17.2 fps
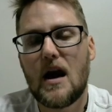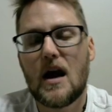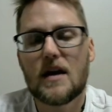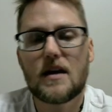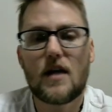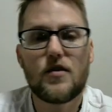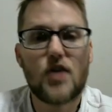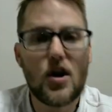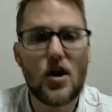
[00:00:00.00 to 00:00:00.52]

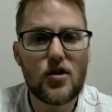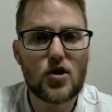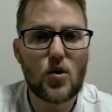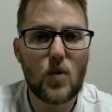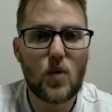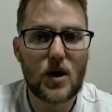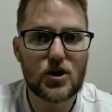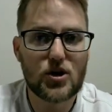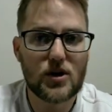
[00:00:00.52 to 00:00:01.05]
Now the other
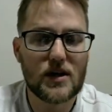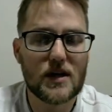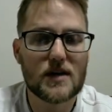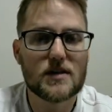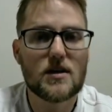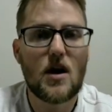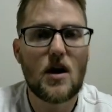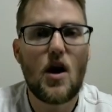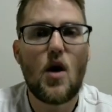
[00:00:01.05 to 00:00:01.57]
question
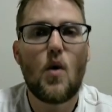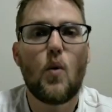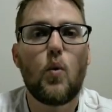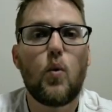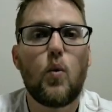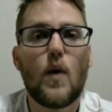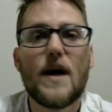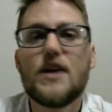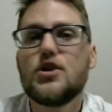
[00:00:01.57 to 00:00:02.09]
is,
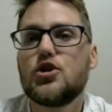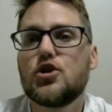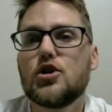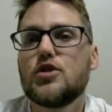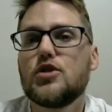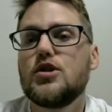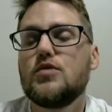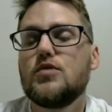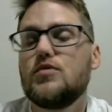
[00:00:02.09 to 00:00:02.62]
when
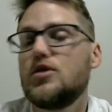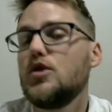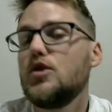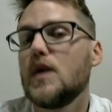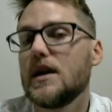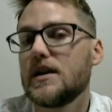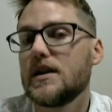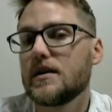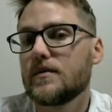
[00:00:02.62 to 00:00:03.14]
should you do
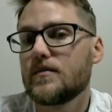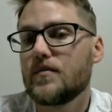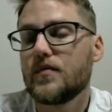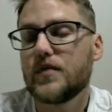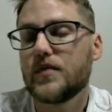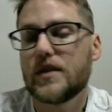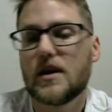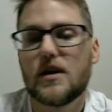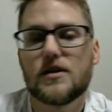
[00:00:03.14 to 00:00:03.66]
it?
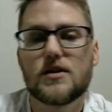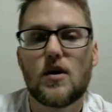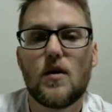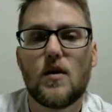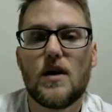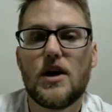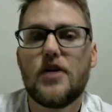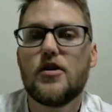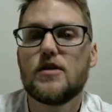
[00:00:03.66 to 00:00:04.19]
So
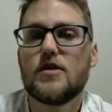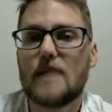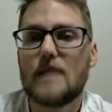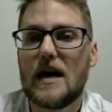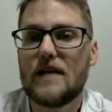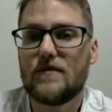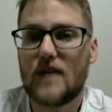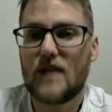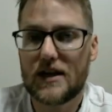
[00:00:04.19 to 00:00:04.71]
here's my
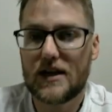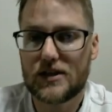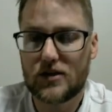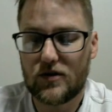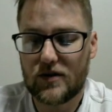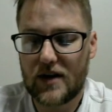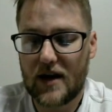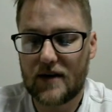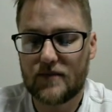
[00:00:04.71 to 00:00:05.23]
advice
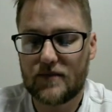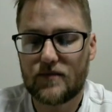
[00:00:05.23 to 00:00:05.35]
on that.